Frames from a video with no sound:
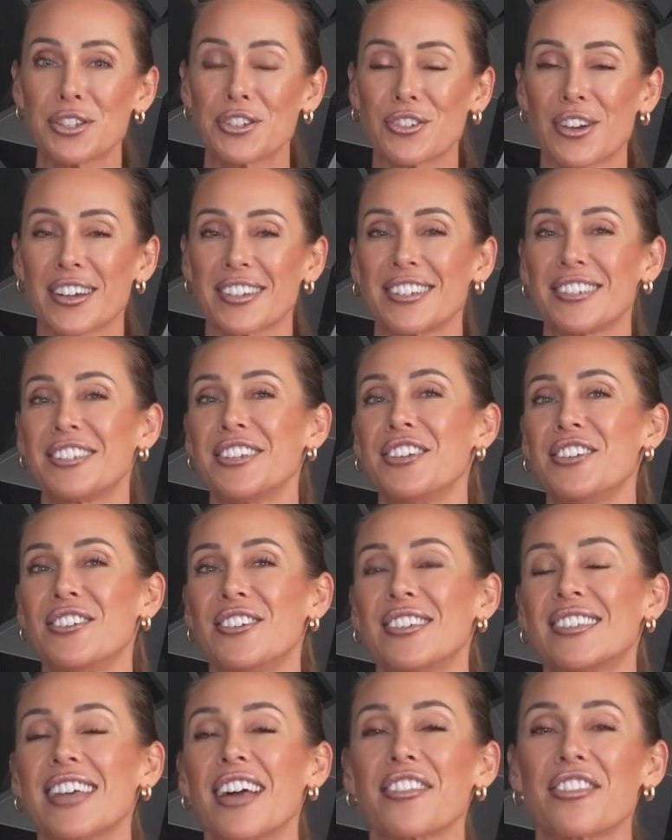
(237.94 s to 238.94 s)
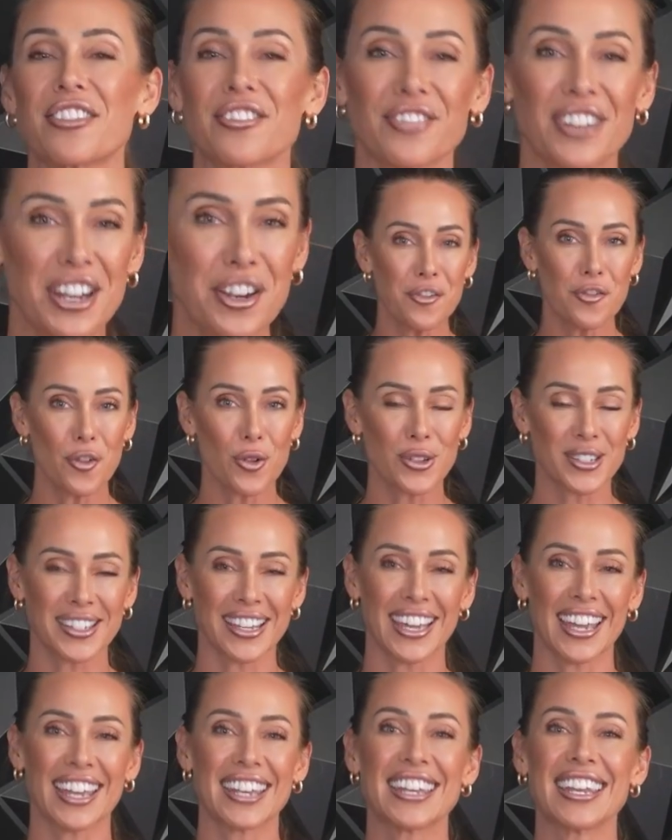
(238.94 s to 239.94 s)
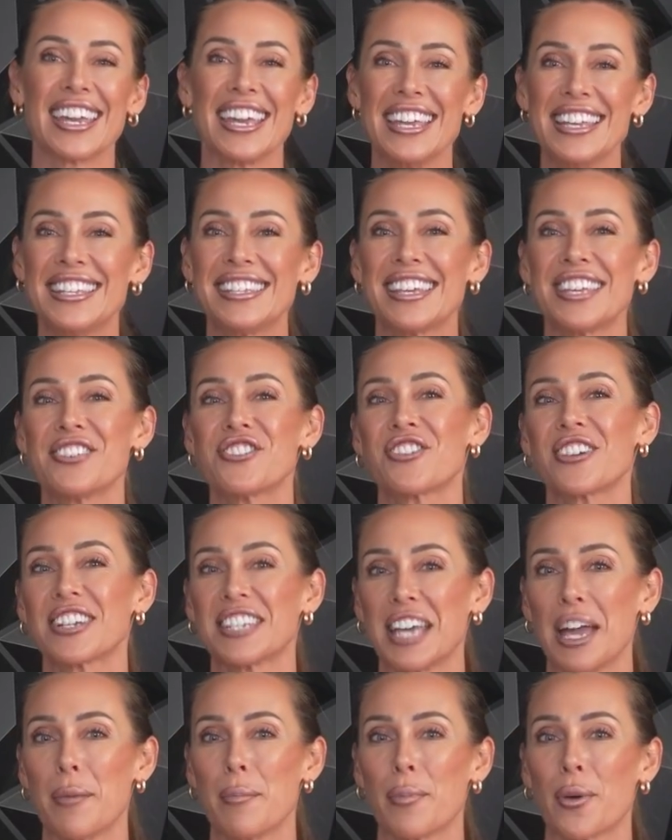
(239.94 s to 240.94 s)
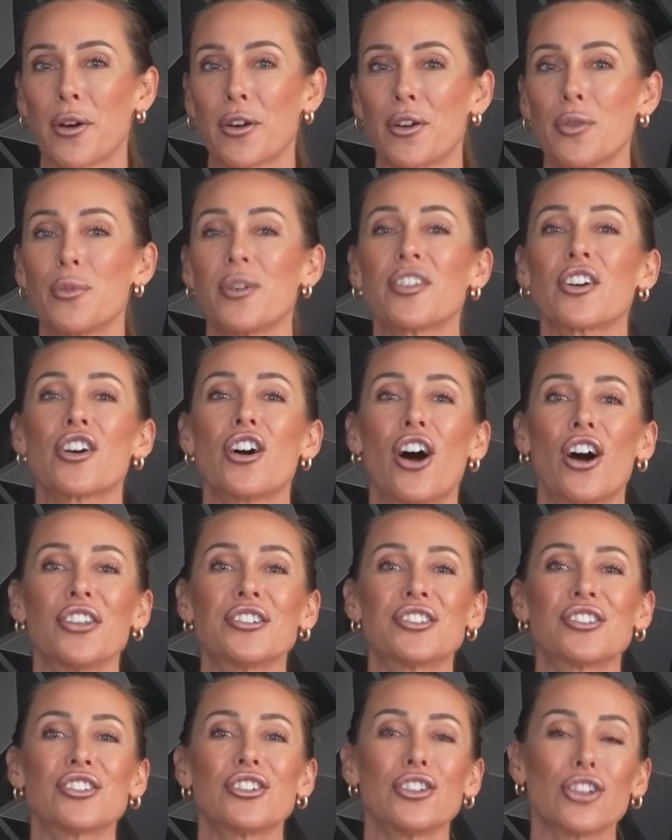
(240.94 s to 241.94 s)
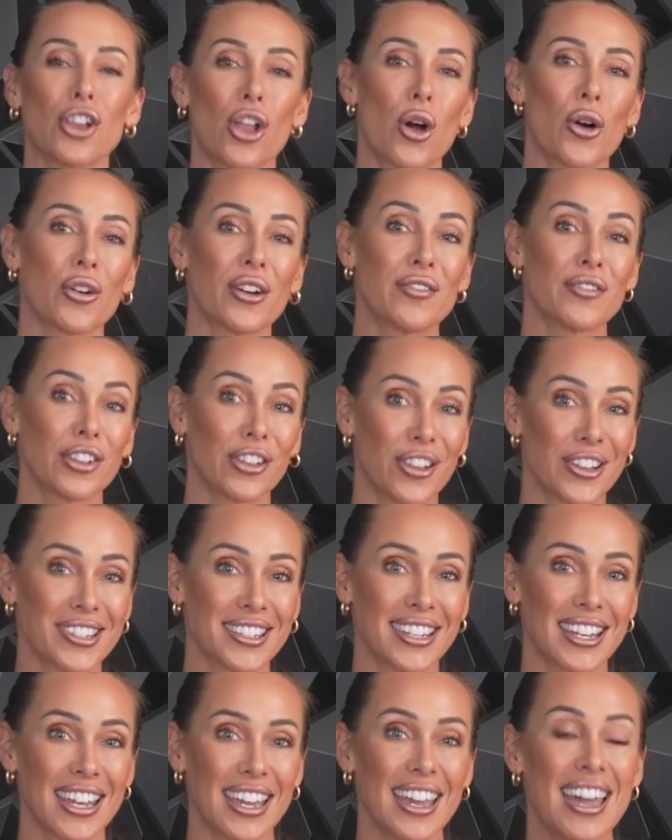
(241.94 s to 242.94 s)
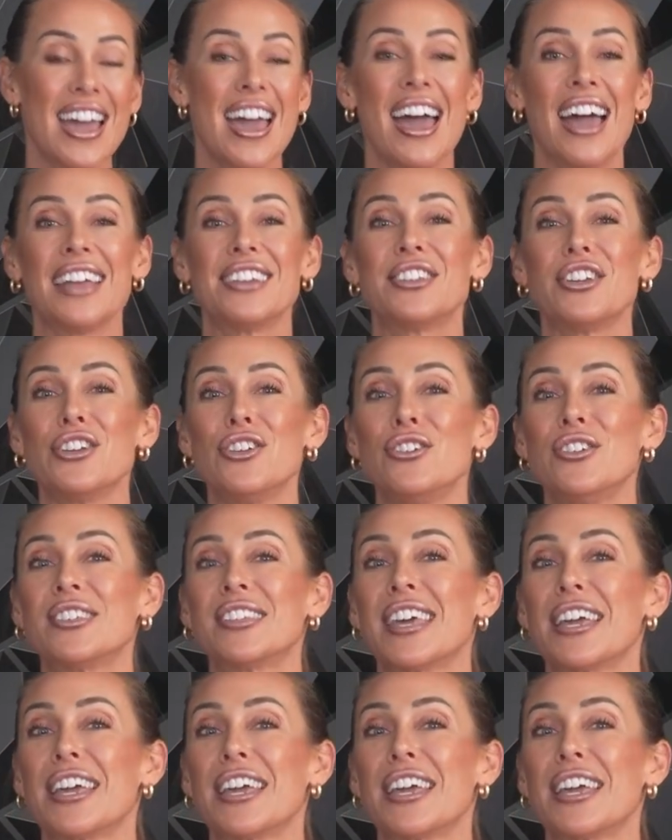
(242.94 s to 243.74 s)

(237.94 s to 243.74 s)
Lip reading: instructed to use a 3-4 second eccentric tempo with a constant lowering velocity and to use